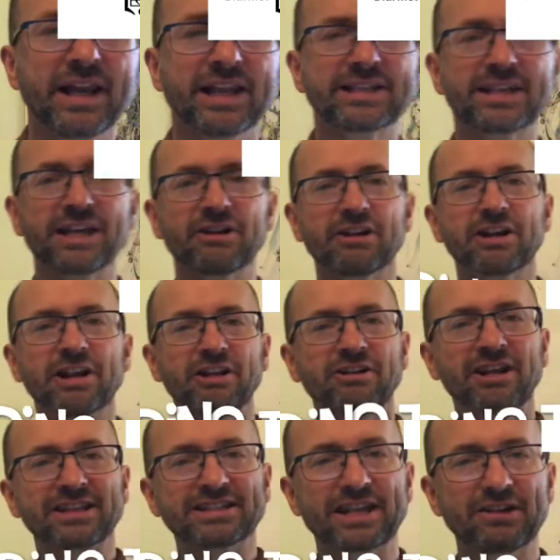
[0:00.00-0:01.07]
Let's get our
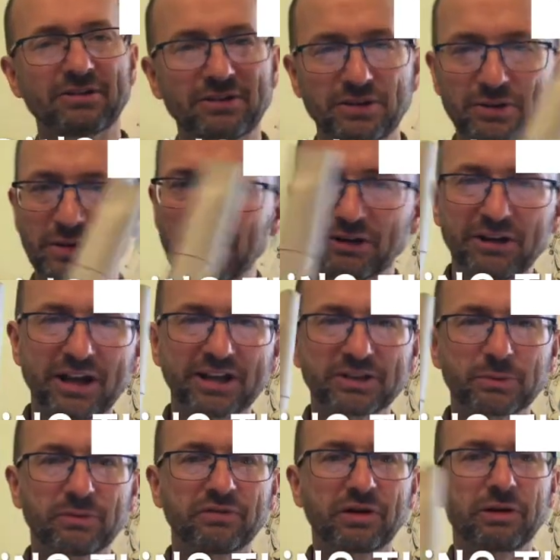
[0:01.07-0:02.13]
clarinets out. You
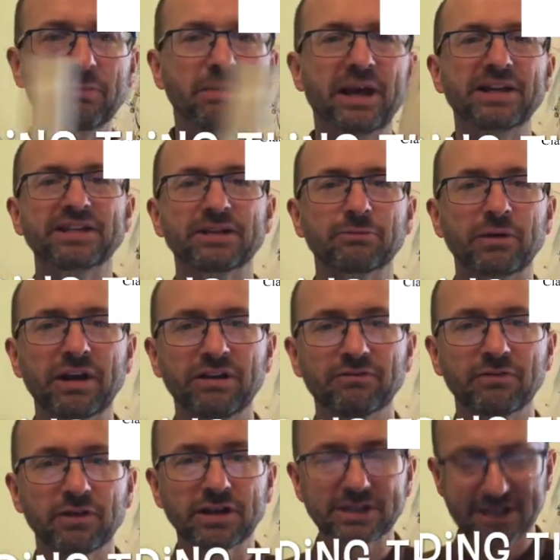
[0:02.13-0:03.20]
clarinetists were very patient
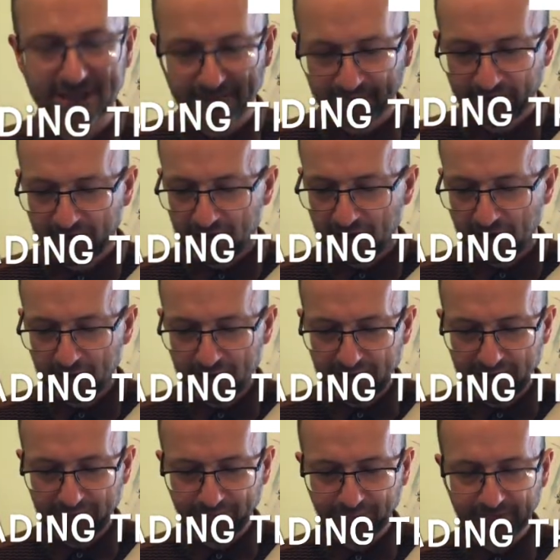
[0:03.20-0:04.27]
waiting for us.
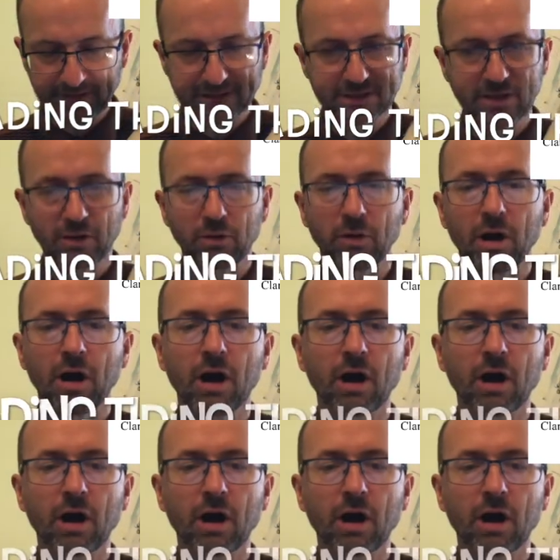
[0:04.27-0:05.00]
Okay, so